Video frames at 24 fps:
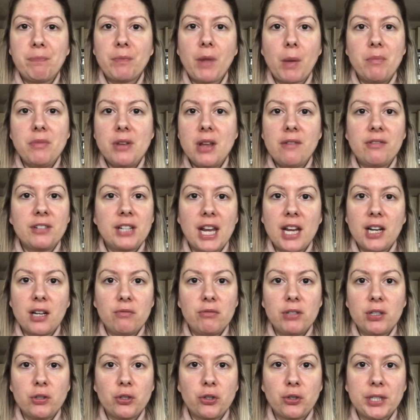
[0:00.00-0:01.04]
I'm never getting a
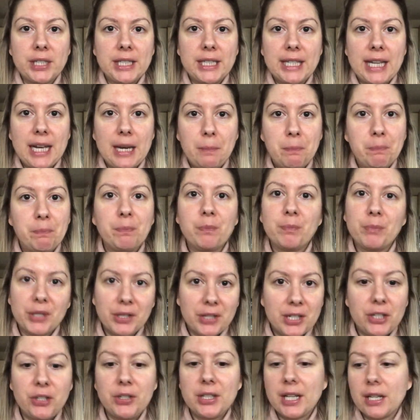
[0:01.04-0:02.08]
real tree again. But
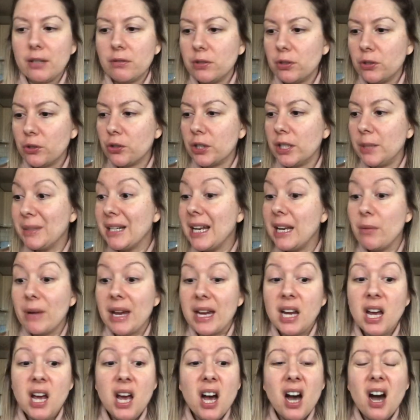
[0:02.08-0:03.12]
then you get a real tree. But
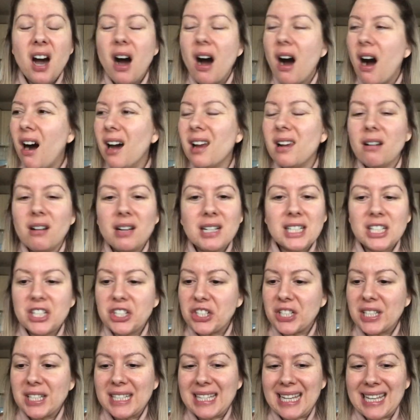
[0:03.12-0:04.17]
anyway, I like to
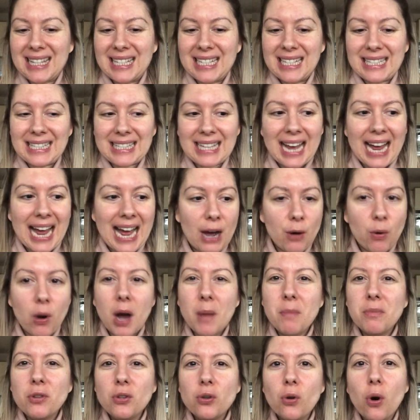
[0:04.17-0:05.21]
just get things out.
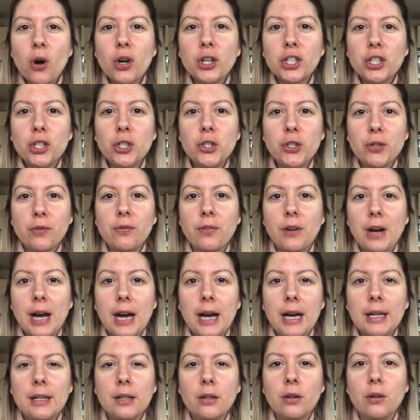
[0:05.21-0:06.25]
I'm not a huge
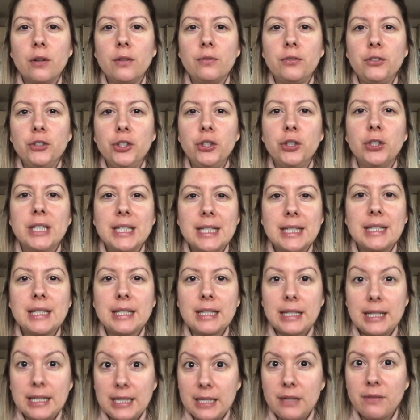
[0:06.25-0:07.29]
fan of New Year's
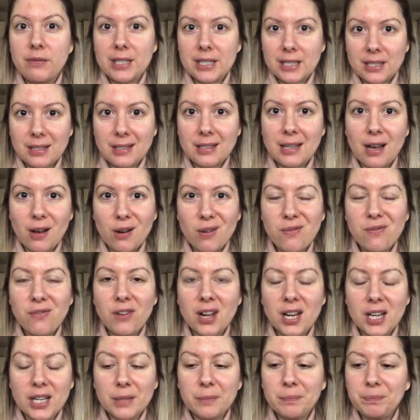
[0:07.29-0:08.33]
Eve itself.
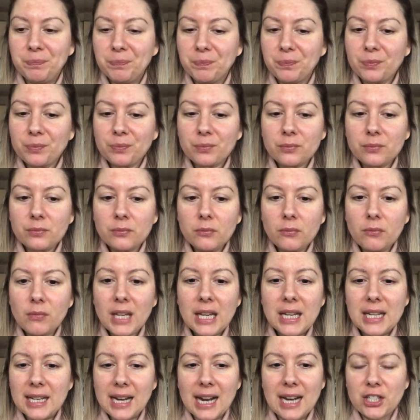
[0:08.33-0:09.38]
Like,
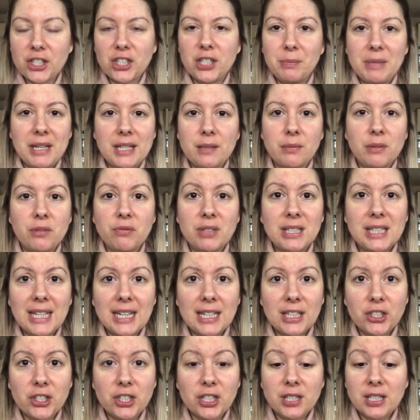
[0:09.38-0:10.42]
it actually makes me really
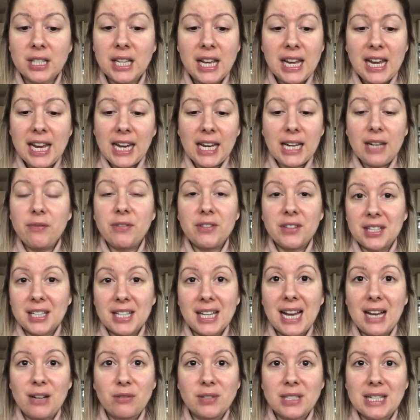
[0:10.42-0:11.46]
anxious. Even the
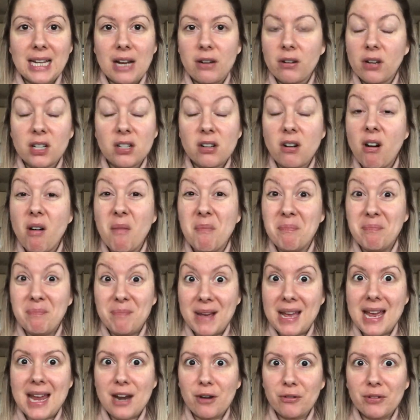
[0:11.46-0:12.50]
countdown, I can't
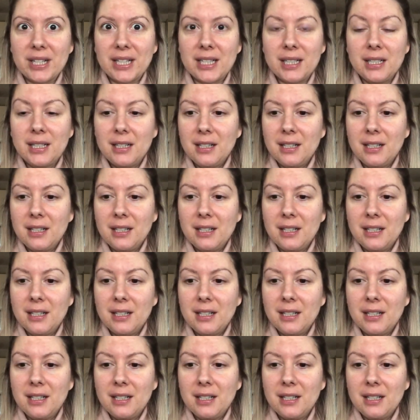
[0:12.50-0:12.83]
bear it.